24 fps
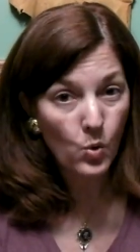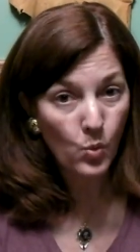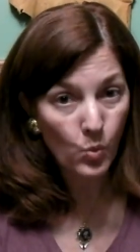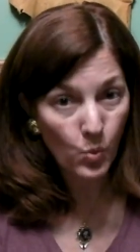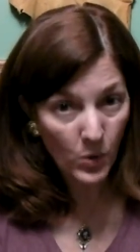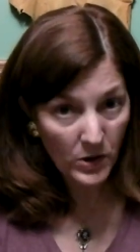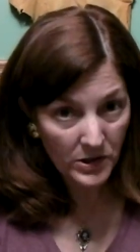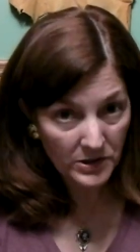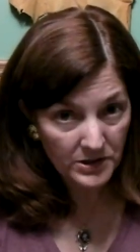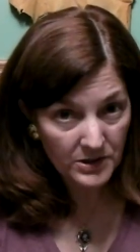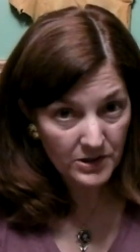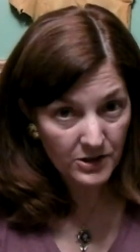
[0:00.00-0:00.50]

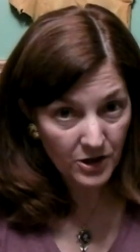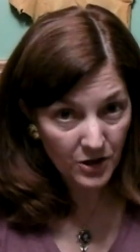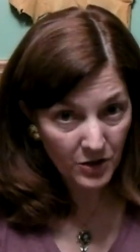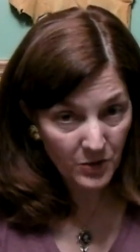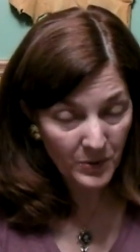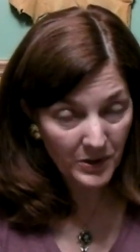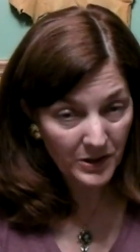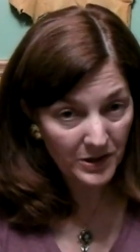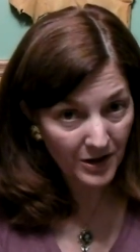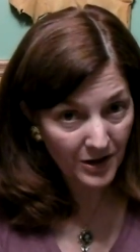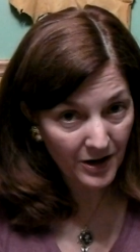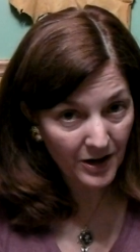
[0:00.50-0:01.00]
What's
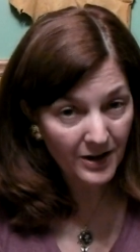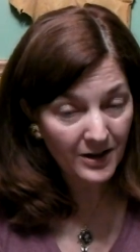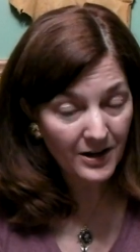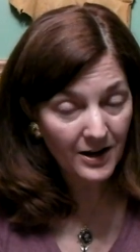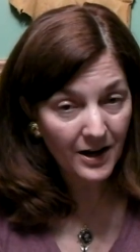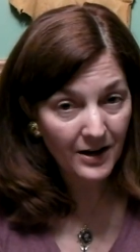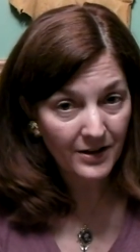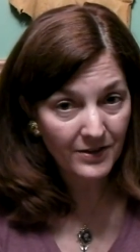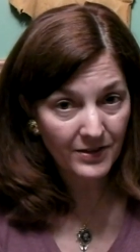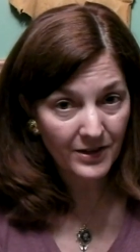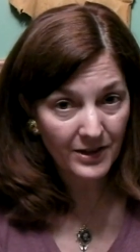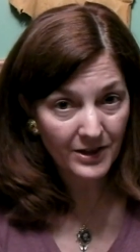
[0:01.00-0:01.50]
going on?
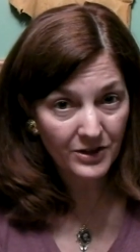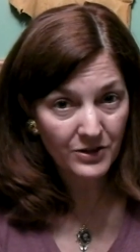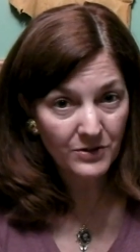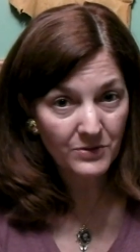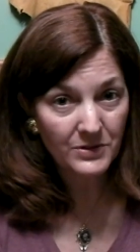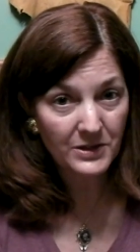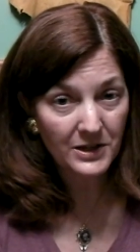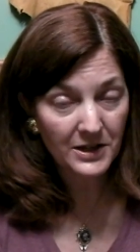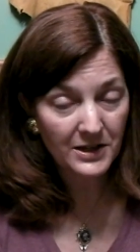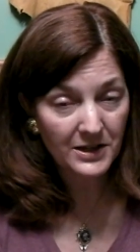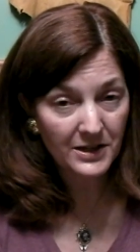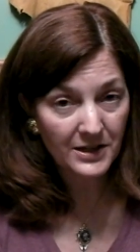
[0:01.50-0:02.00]
I think
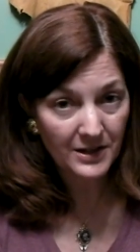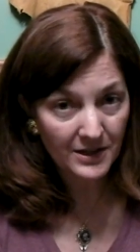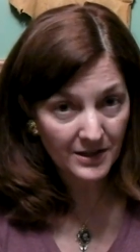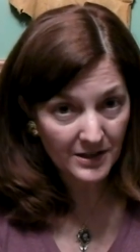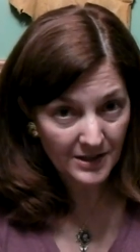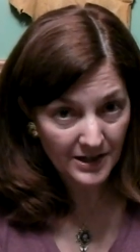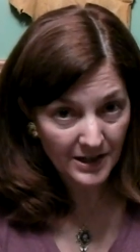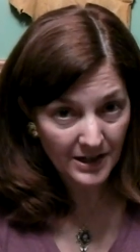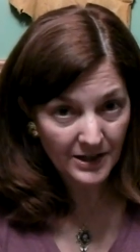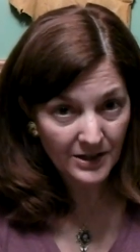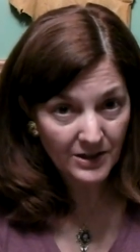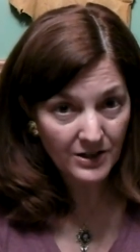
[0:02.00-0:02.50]
you need to
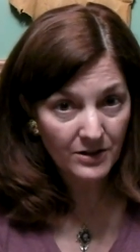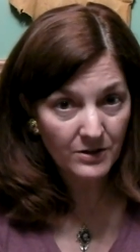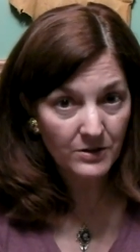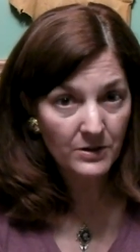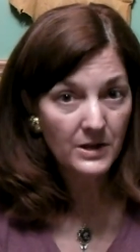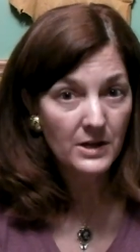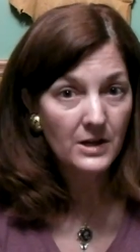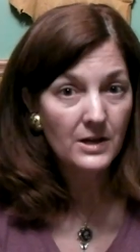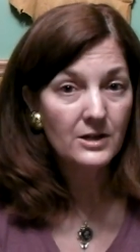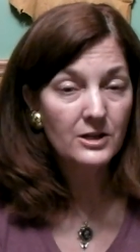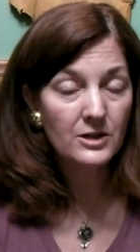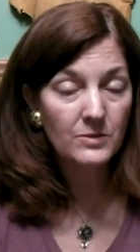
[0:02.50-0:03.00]

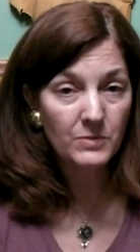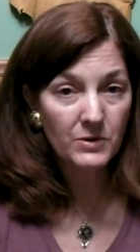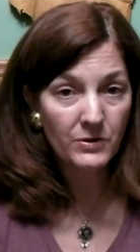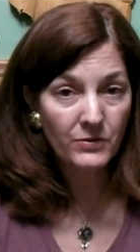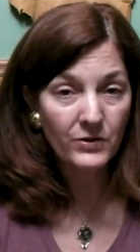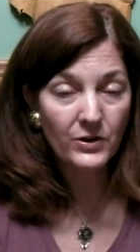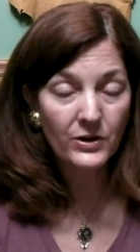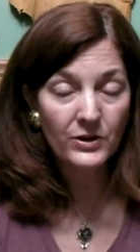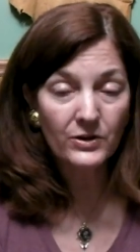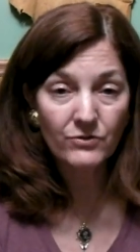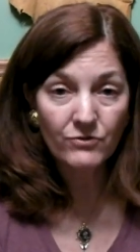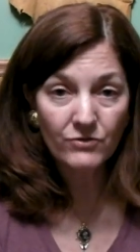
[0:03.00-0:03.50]
continue to
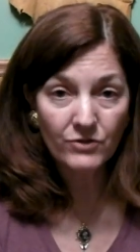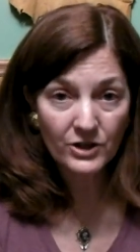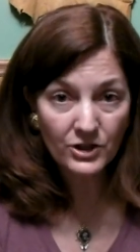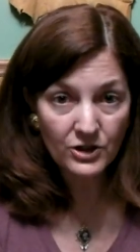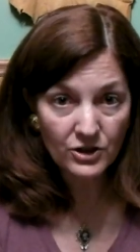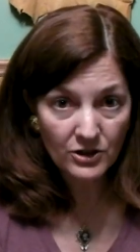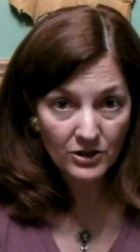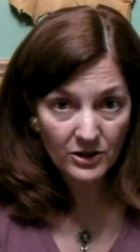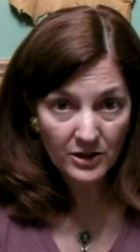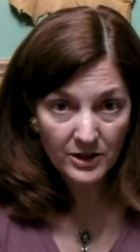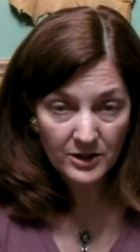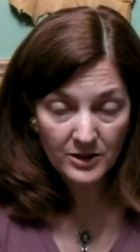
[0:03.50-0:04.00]
be very
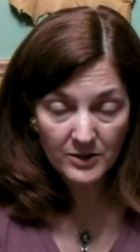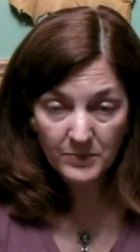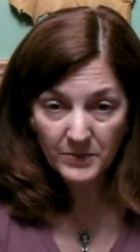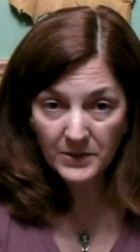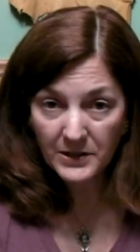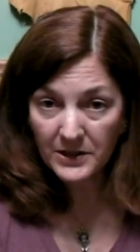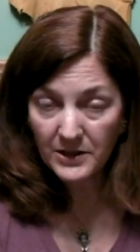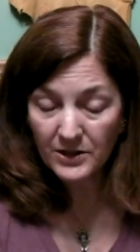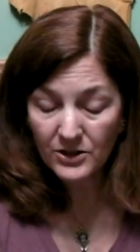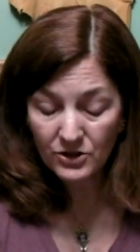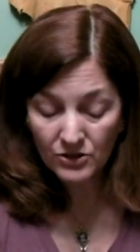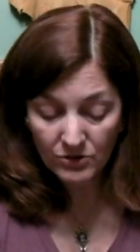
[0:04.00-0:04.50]
vigilant,
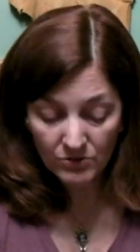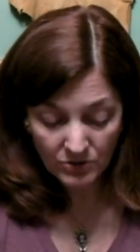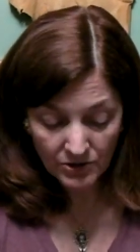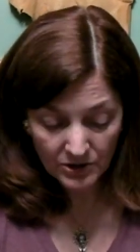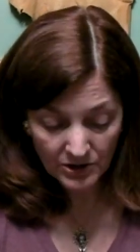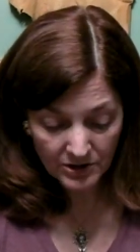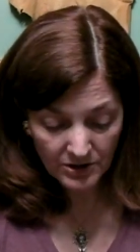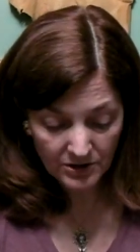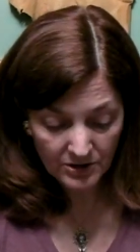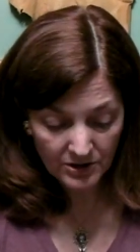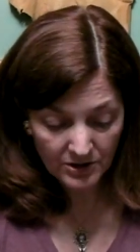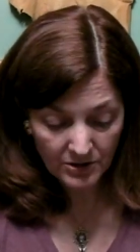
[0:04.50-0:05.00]
because you
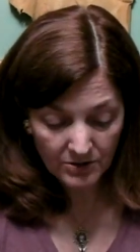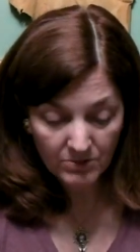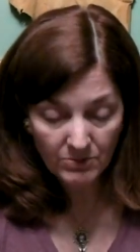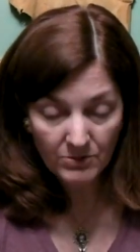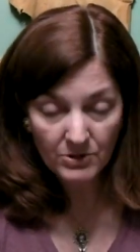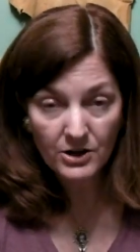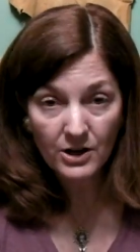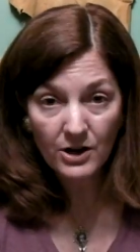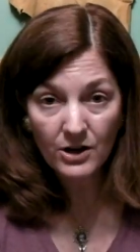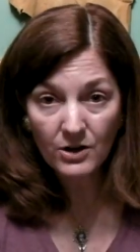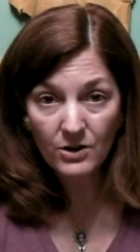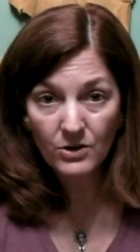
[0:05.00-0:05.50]
just
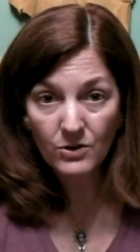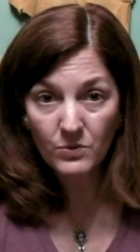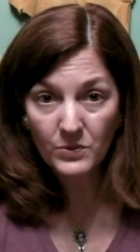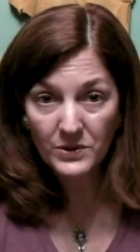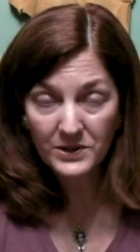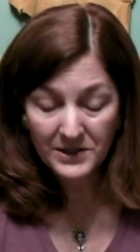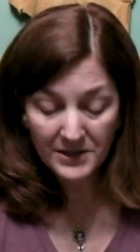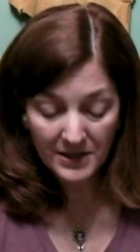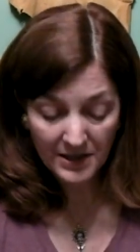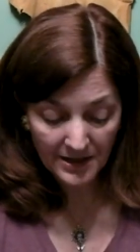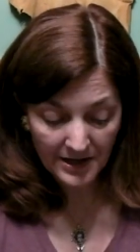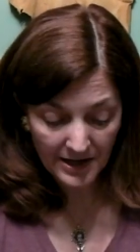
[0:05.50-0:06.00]
don't know
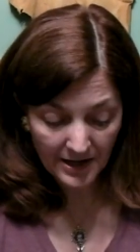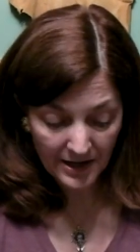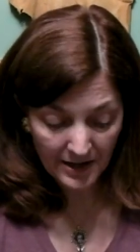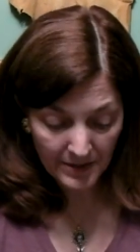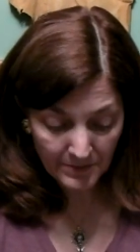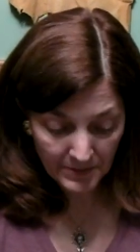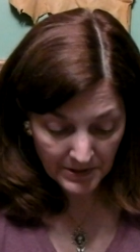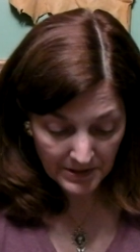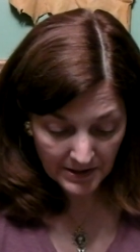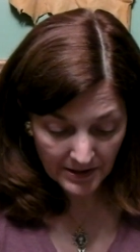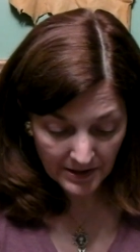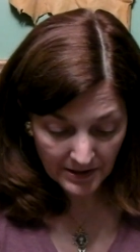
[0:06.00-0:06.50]
what's going to
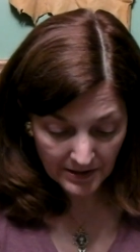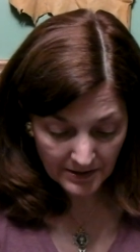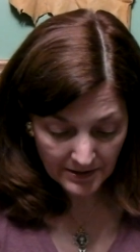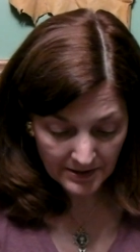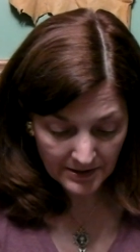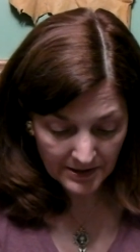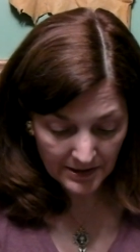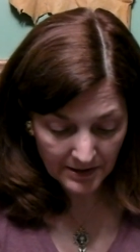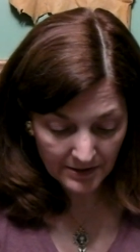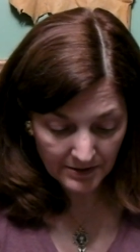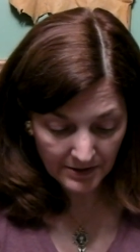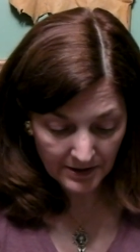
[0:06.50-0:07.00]
happen
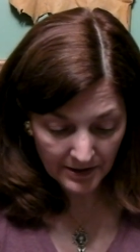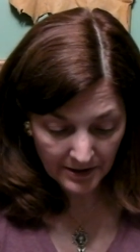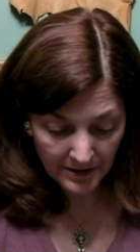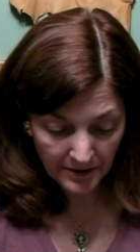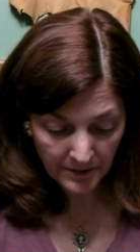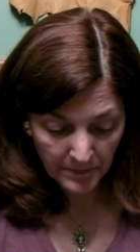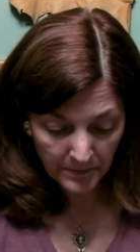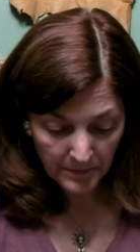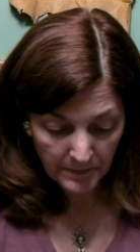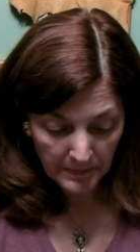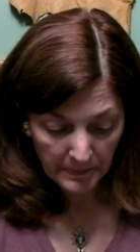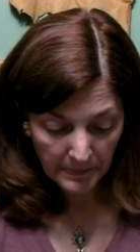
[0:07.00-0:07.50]
next out
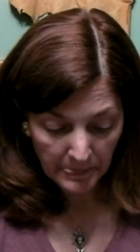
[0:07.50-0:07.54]
there.